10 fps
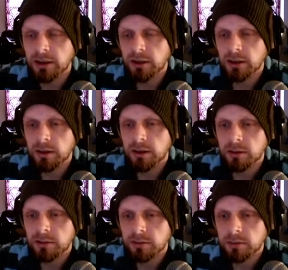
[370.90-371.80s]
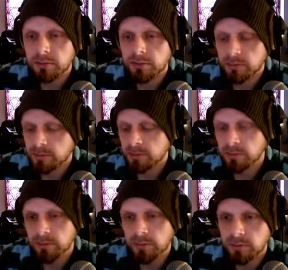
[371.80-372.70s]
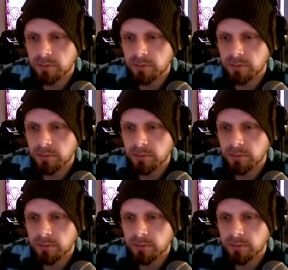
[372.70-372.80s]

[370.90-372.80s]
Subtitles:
(no one is talking)